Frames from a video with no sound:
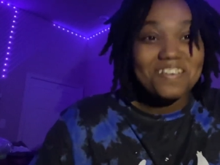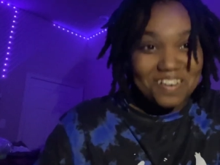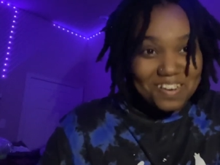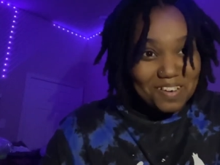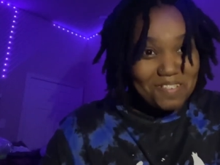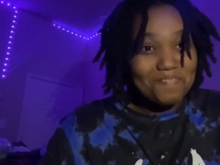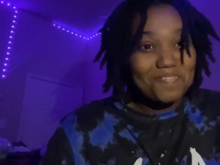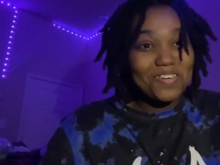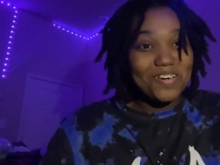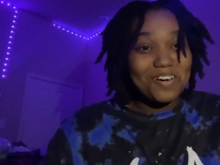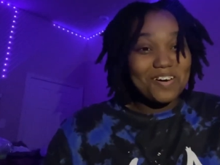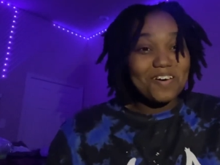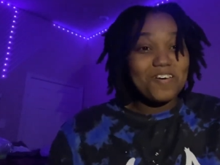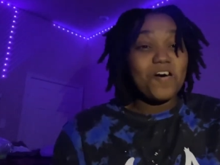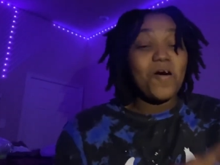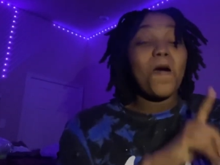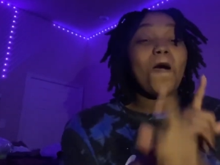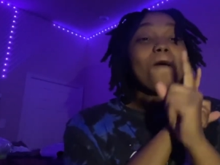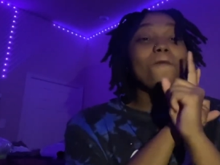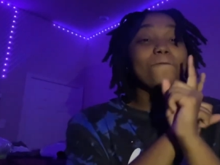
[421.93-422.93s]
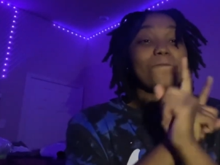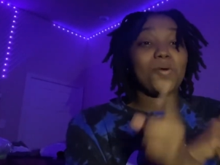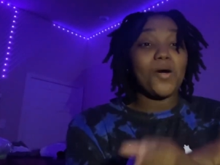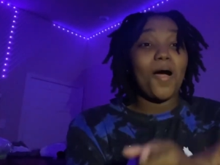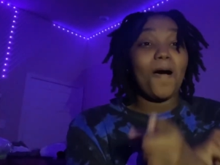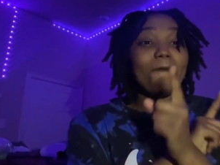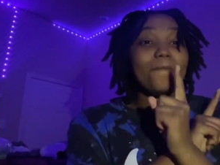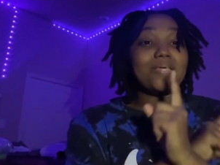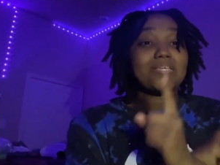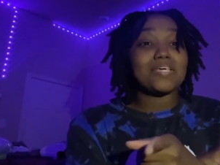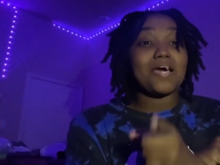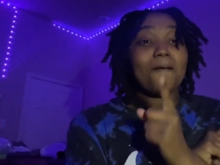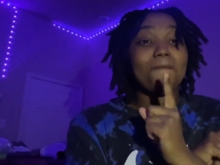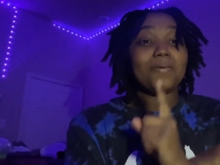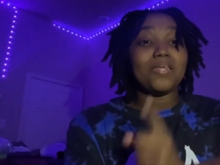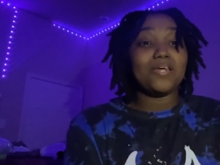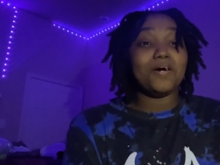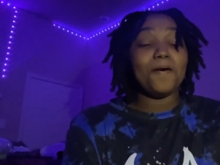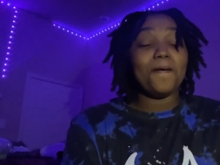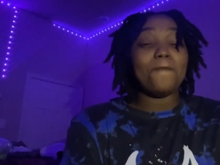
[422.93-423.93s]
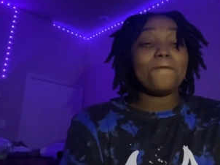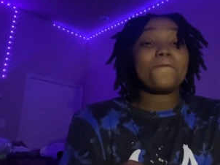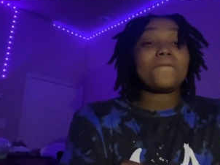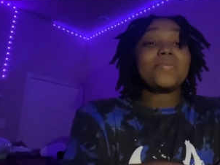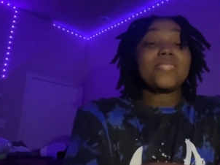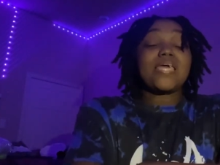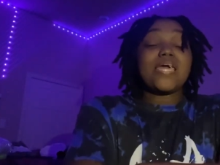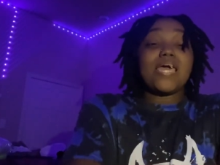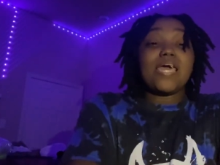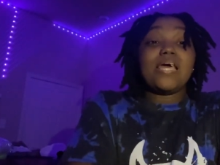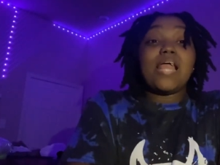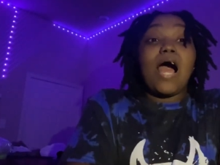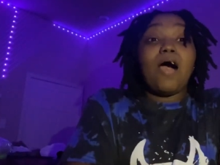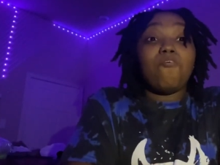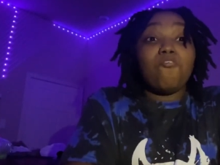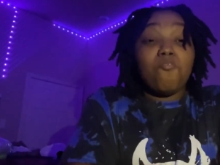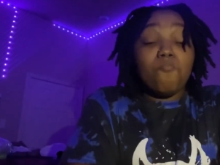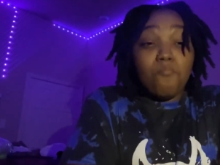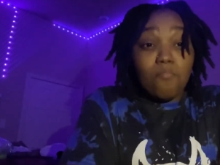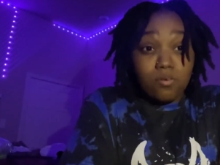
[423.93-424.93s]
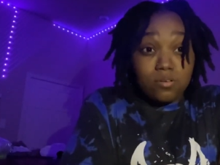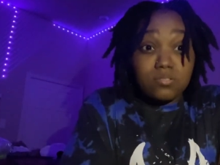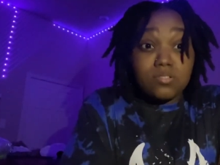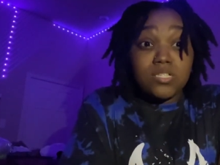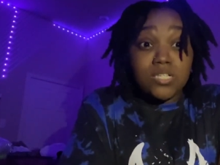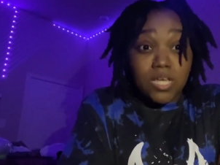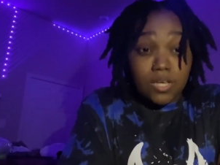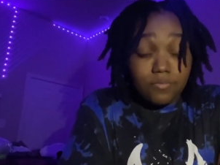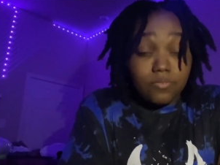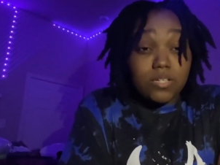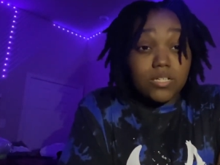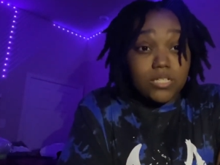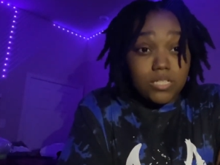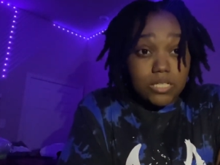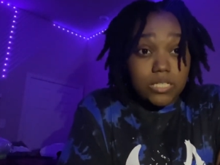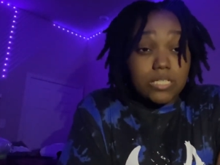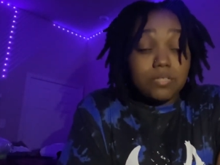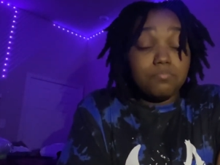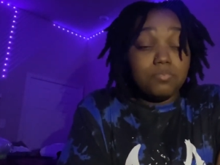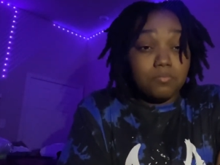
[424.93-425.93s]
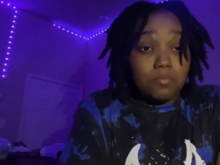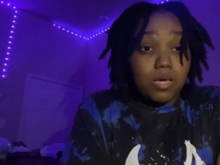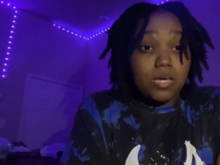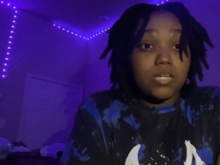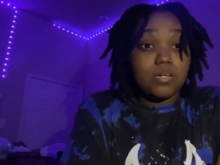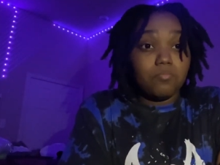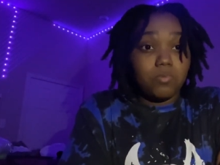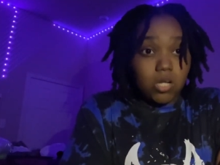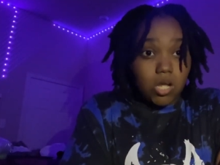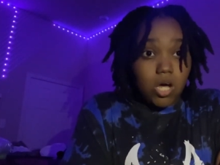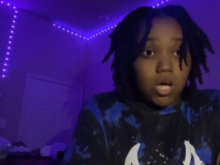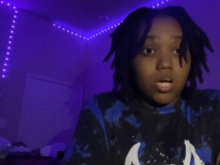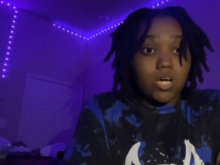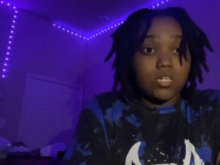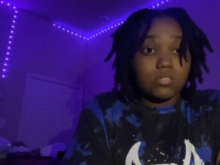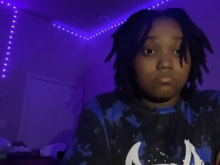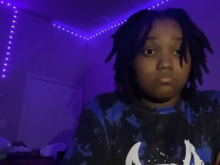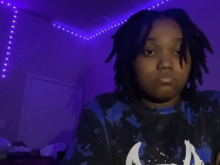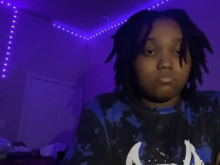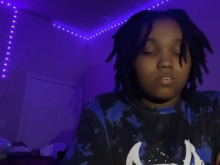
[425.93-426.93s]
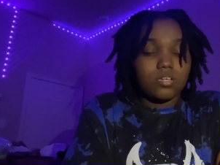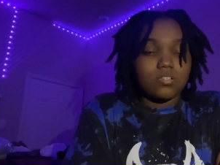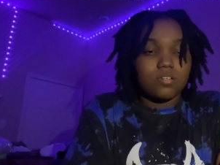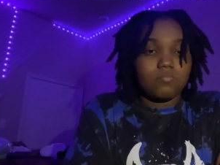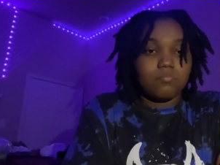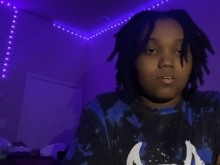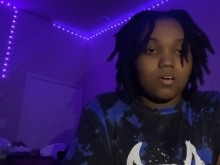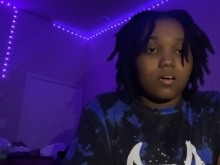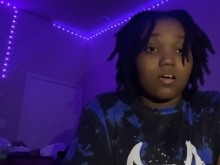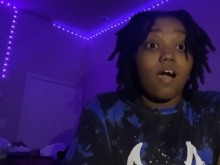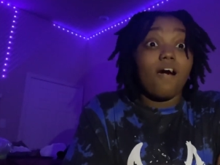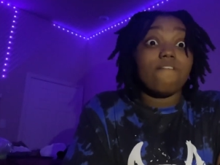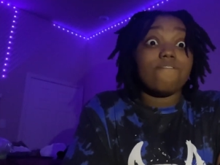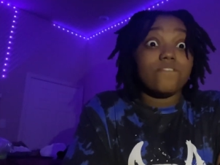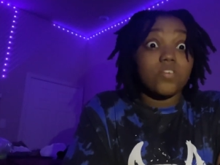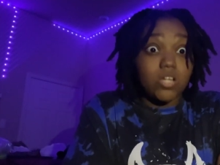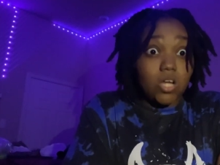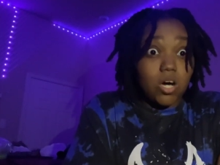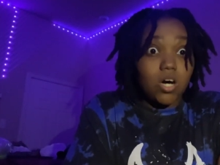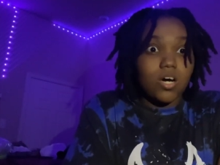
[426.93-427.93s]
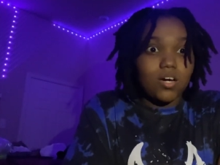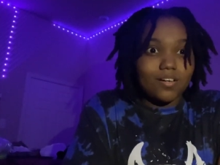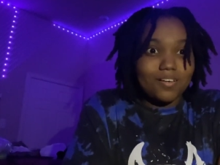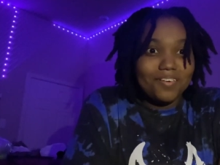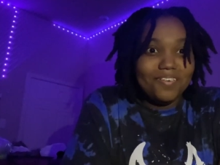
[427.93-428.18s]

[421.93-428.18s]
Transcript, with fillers: up yo prom is coming up and i will most definitely be making a blog instead of blog a vlog